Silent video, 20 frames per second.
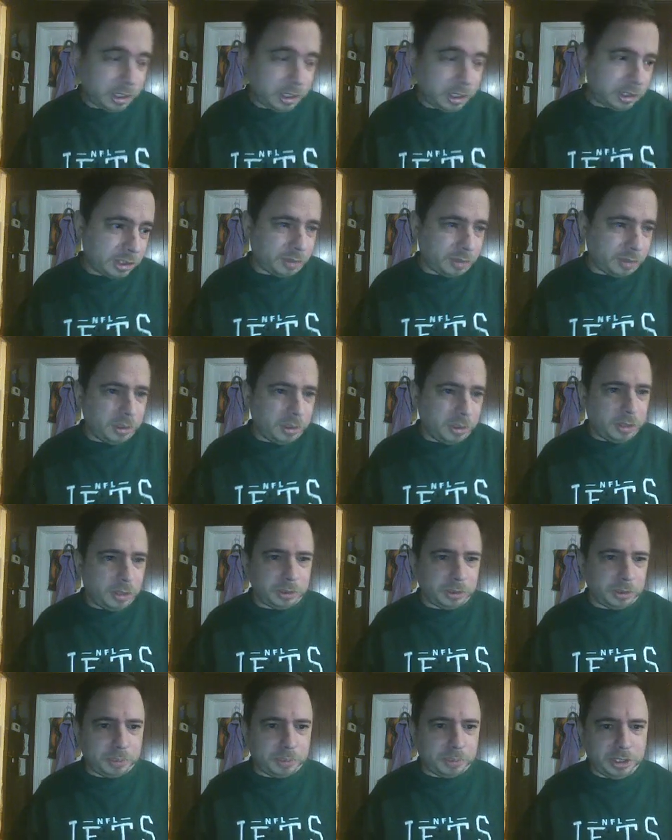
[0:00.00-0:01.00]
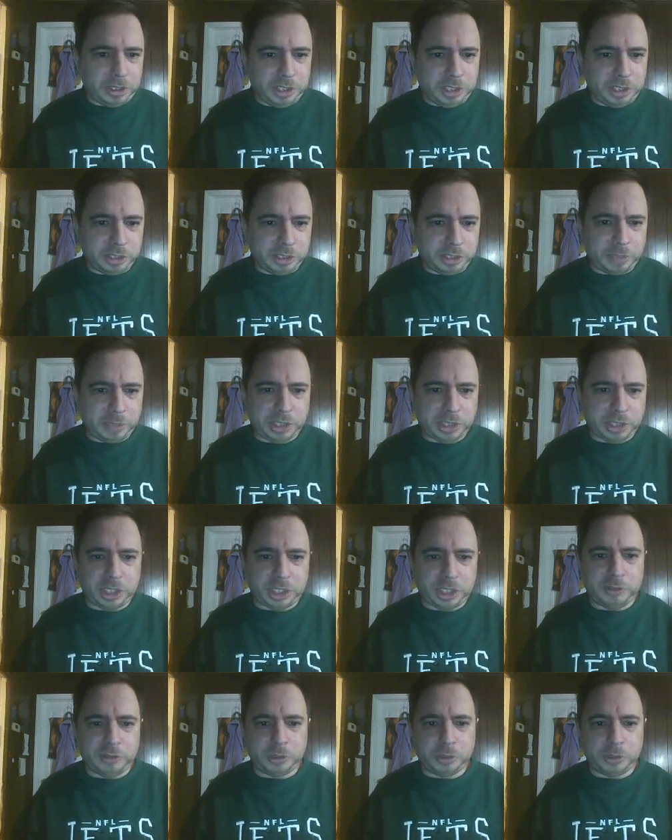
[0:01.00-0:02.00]
So it was a pretty decent match. I
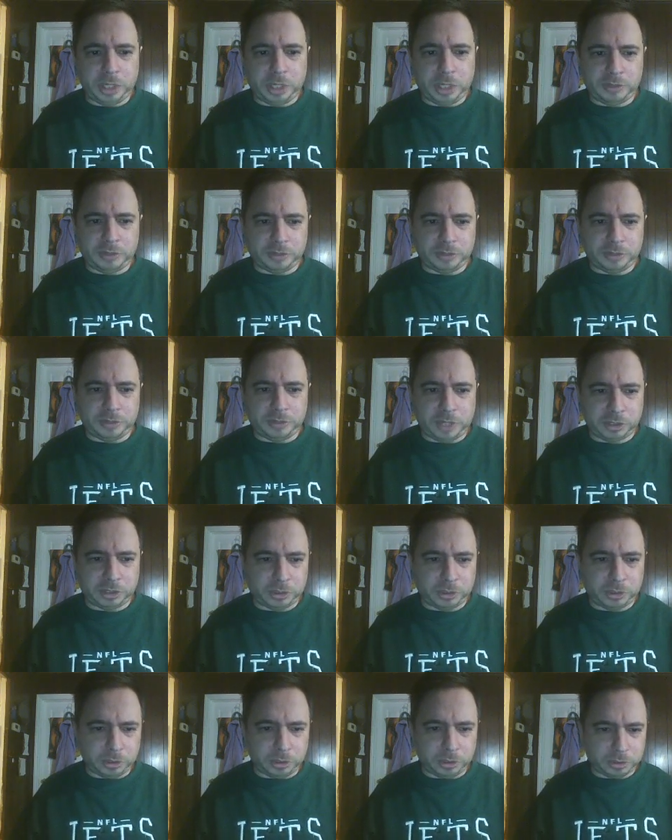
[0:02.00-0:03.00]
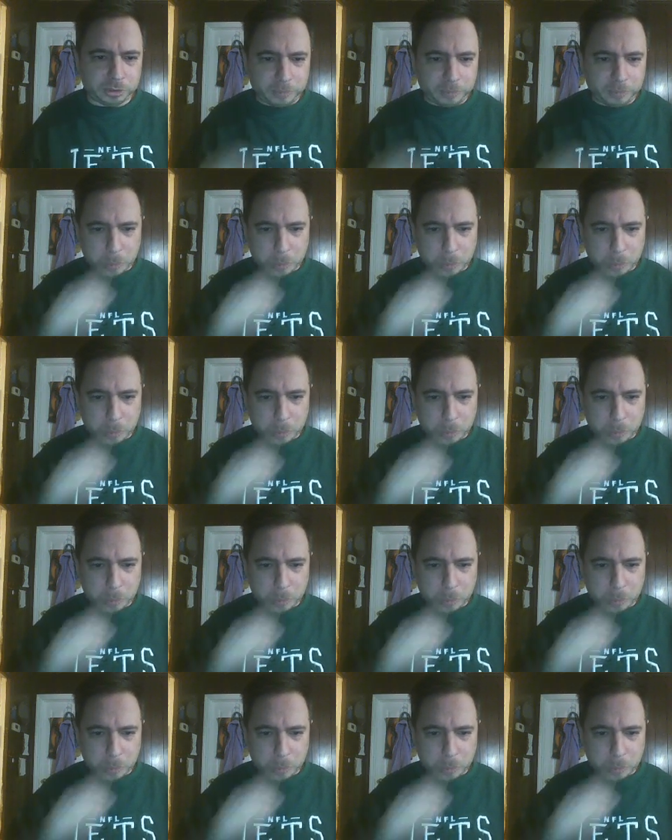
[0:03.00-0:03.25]
gave it two and a half out of five stars.